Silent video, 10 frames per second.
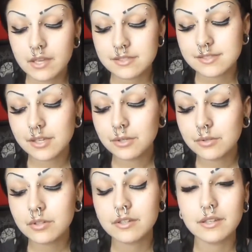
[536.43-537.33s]

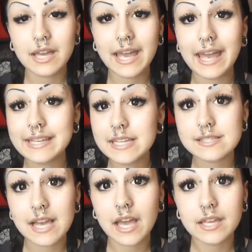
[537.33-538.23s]
So at any
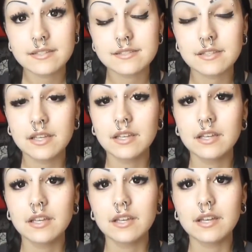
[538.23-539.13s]
size,
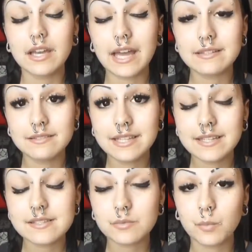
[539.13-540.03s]
at
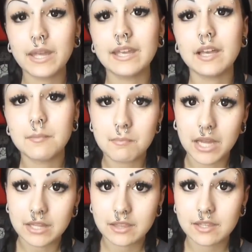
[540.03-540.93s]
least wait a
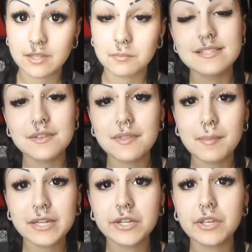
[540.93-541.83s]
month. So the
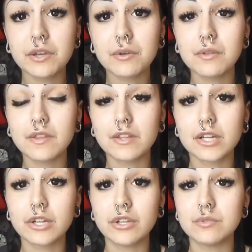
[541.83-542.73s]
bigger you go, the
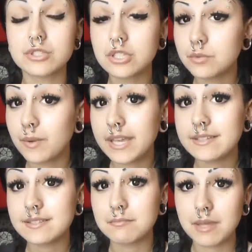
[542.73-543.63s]
longer you should
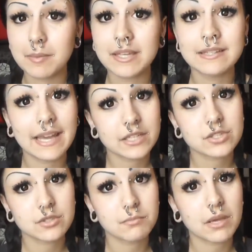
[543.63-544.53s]
wait, maybe an extra